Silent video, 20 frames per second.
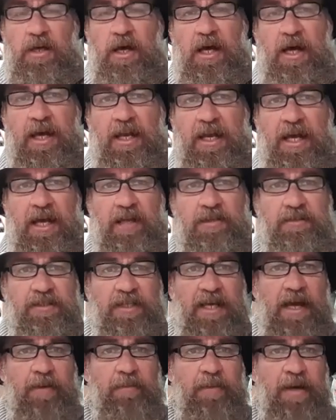An ounce
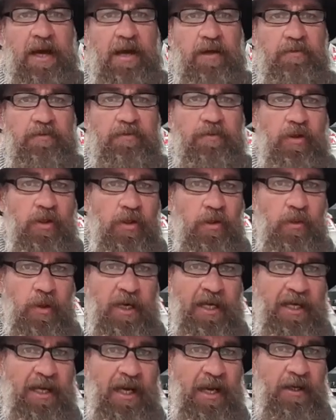come out for the
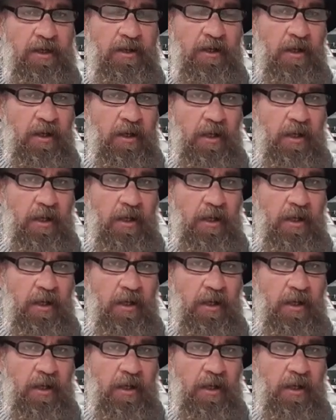weekend.